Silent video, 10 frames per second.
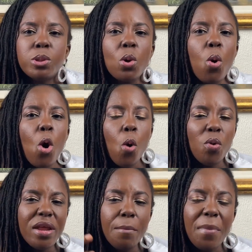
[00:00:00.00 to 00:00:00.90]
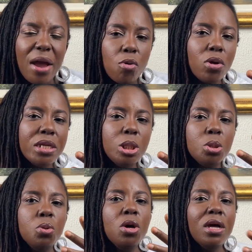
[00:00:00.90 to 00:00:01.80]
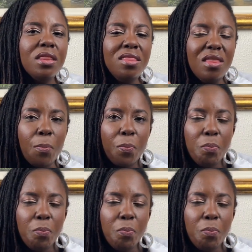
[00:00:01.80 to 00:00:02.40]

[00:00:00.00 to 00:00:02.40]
So with a micro needle, the